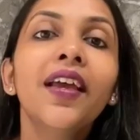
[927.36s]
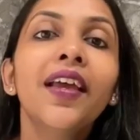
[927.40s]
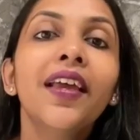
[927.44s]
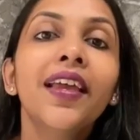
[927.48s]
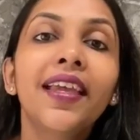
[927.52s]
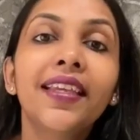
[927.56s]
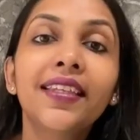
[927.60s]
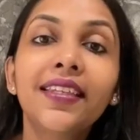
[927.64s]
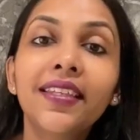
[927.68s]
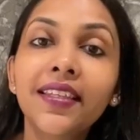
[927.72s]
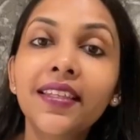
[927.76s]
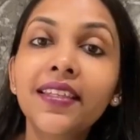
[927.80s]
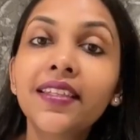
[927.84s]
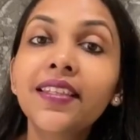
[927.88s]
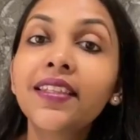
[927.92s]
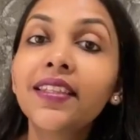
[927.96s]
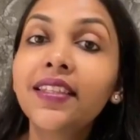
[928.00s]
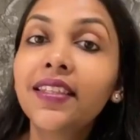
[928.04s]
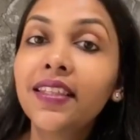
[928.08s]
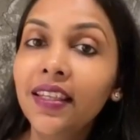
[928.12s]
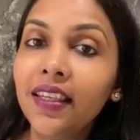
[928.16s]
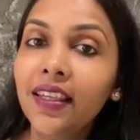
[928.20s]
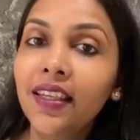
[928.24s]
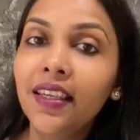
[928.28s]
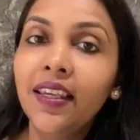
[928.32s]
it is
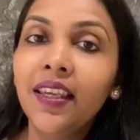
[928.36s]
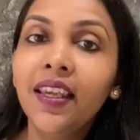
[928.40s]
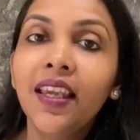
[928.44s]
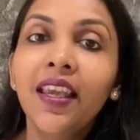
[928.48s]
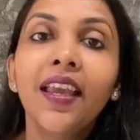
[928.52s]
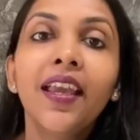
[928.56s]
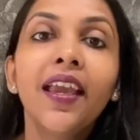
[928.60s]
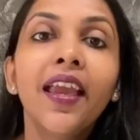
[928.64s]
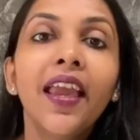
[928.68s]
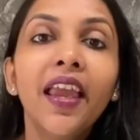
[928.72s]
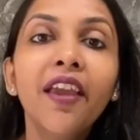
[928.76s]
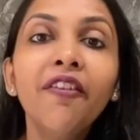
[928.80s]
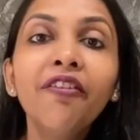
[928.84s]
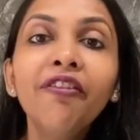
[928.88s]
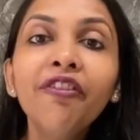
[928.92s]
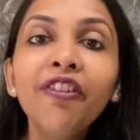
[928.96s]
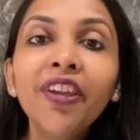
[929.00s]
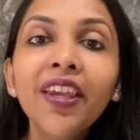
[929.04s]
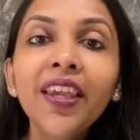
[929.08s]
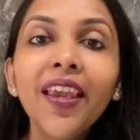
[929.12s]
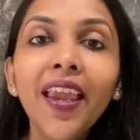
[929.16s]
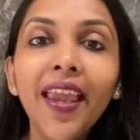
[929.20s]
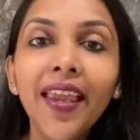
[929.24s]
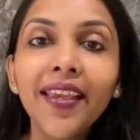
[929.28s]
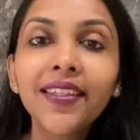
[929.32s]
Z. If
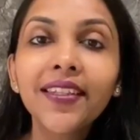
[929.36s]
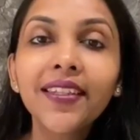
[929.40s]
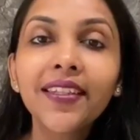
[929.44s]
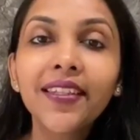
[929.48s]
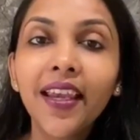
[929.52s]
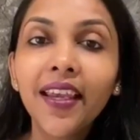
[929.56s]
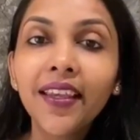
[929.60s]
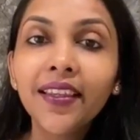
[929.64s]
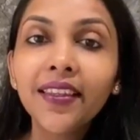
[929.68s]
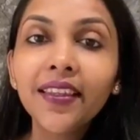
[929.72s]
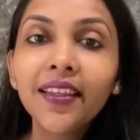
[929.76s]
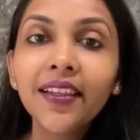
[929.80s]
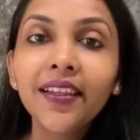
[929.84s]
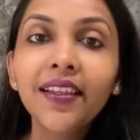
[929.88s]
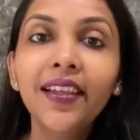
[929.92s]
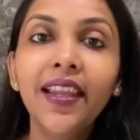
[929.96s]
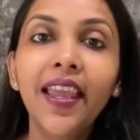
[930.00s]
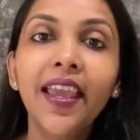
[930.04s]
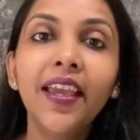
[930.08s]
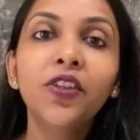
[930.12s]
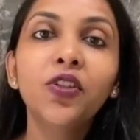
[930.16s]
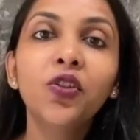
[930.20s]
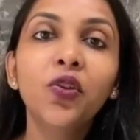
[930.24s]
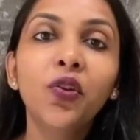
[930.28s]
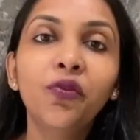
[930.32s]
we extend the
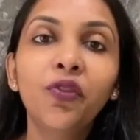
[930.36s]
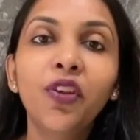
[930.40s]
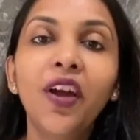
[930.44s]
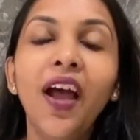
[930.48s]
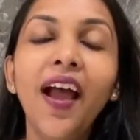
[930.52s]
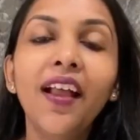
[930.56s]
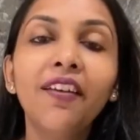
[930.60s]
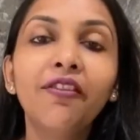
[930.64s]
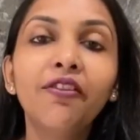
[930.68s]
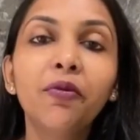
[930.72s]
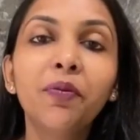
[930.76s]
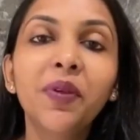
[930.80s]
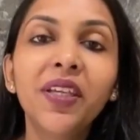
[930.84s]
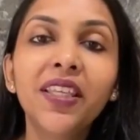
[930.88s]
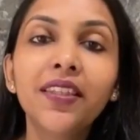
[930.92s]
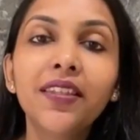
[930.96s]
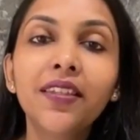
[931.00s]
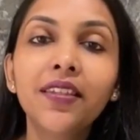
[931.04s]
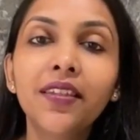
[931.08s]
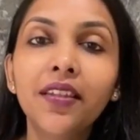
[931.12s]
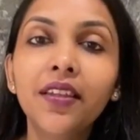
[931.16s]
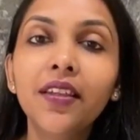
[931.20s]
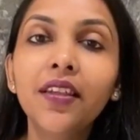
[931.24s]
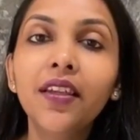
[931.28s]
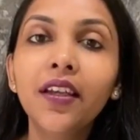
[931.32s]
legs of the alphabet
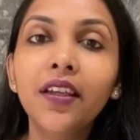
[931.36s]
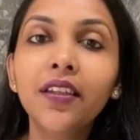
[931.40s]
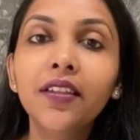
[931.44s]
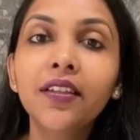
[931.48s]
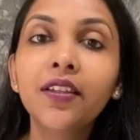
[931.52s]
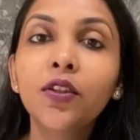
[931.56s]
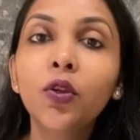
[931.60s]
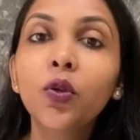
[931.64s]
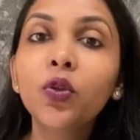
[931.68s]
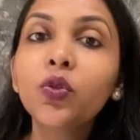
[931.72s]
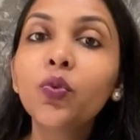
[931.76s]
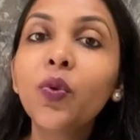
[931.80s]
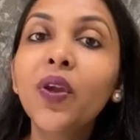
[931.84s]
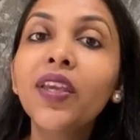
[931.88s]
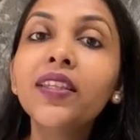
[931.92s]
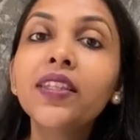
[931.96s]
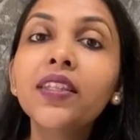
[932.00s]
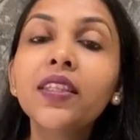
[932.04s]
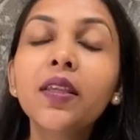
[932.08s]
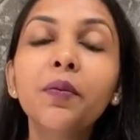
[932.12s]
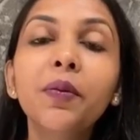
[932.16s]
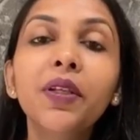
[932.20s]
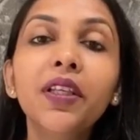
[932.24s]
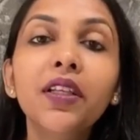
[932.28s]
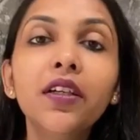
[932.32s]
Z, it looks very
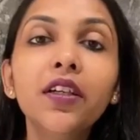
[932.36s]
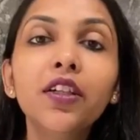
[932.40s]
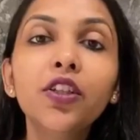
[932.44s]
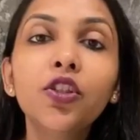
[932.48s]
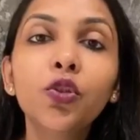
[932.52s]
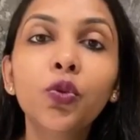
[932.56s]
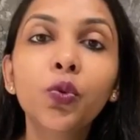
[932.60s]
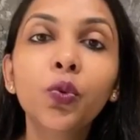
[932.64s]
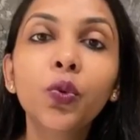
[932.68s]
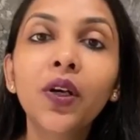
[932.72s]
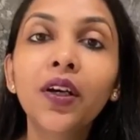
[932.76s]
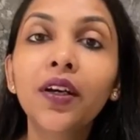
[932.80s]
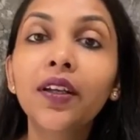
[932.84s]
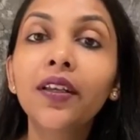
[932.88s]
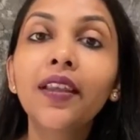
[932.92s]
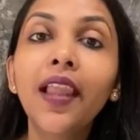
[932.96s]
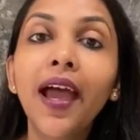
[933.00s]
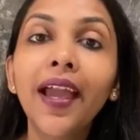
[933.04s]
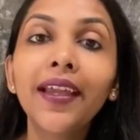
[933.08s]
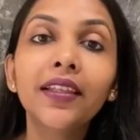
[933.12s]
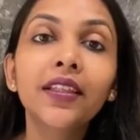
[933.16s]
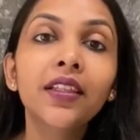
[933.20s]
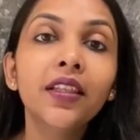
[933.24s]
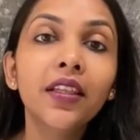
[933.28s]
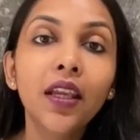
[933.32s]
similar to a
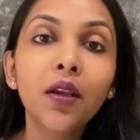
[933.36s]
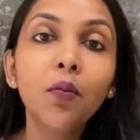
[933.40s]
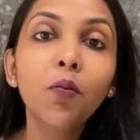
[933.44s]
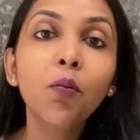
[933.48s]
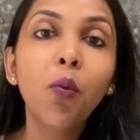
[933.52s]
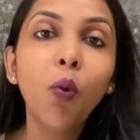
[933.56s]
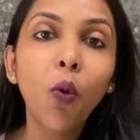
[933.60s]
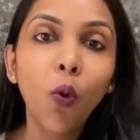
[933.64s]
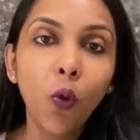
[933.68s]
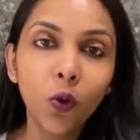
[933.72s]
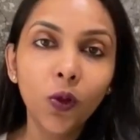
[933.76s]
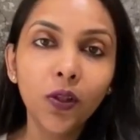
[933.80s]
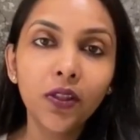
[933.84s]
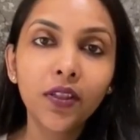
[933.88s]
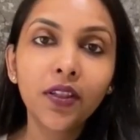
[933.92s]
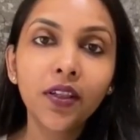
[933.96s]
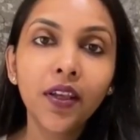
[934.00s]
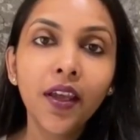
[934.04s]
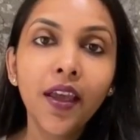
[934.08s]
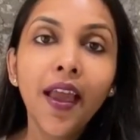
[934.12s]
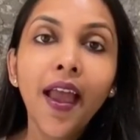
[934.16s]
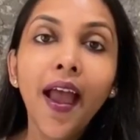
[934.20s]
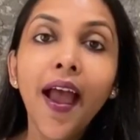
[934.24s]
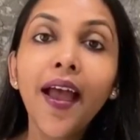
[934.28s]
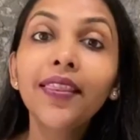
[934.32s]
lightning bolt,
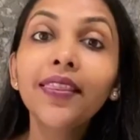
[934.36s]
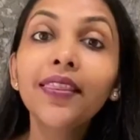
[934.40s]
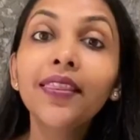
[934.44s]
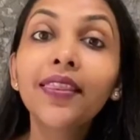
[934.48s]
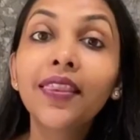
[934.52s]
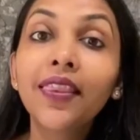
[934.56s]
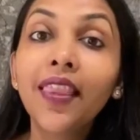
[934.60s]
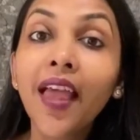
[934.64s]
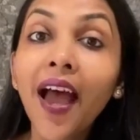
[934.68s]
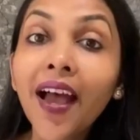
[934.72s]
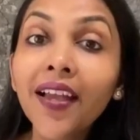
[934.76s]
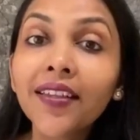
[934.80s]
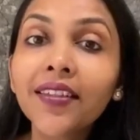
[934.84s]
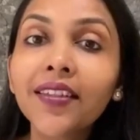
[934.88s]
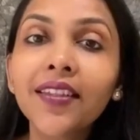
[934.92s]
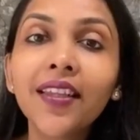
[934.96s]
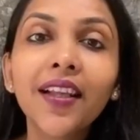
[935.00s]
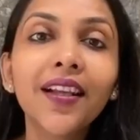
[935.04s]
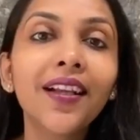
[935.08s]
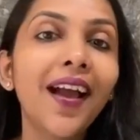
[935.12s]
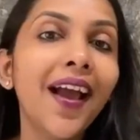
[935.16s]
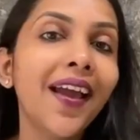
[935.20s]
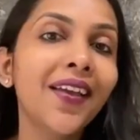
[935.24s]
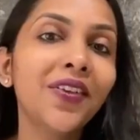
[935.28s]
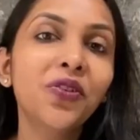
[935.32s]
and that's
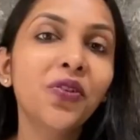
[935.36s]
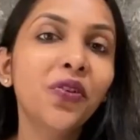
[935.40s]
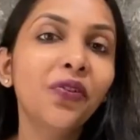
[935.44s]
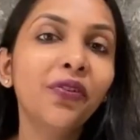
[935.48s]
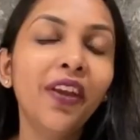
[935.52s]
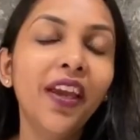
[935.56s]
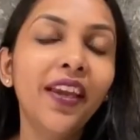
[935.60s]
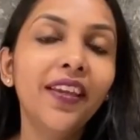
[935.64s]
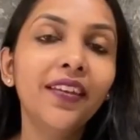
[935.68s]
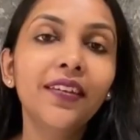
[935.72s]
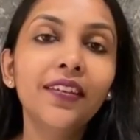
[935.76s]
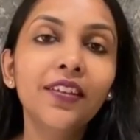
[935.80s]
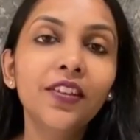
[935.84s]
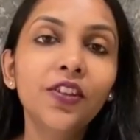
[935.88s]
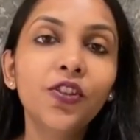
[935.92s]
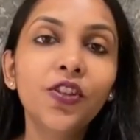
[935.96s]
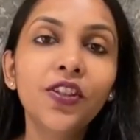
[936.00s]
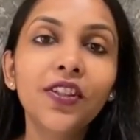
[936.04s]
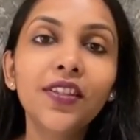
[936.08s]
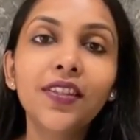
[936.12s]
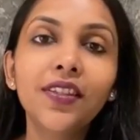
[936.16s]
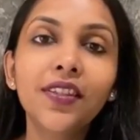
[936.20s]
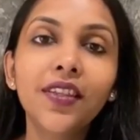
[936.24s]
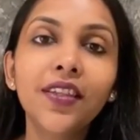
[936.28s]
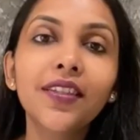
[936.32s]
the kind of
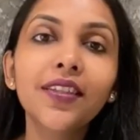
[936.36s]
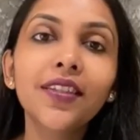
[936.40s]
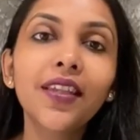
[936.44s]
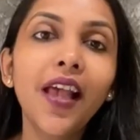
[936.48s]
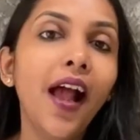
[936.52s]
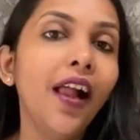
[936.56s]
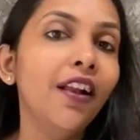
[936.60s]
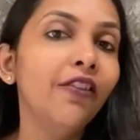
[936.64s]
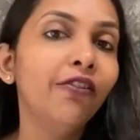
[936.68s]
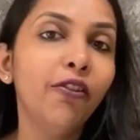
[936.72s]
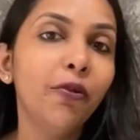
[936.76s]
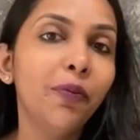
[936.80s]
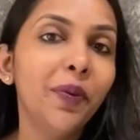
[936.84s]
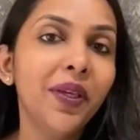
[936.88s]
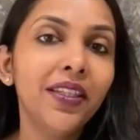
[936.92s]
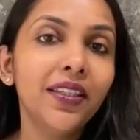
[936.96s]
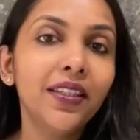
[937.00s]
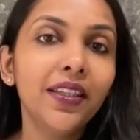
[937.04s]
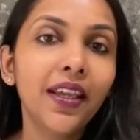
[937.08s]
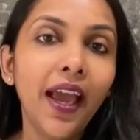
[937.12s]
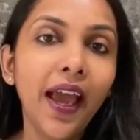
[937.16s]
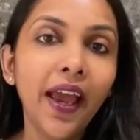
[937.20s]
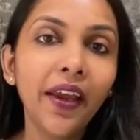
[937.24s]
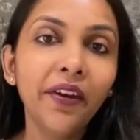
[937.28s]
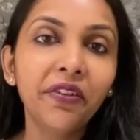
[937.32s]
energies this alphabet
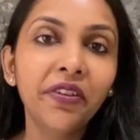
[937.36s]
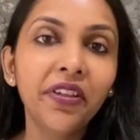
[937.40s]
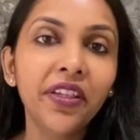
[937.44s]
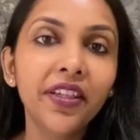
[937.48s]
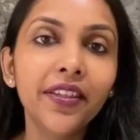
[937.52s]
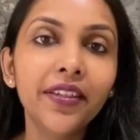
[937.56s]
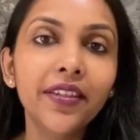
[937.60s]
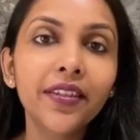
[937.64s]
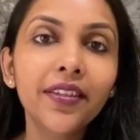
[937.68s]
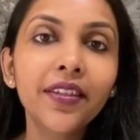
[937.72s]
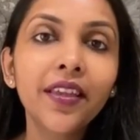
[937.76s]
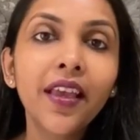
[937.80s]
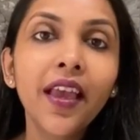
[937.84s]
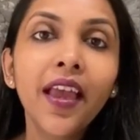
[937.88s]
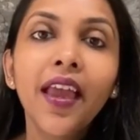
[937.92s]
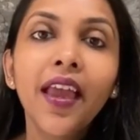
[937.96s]
carries.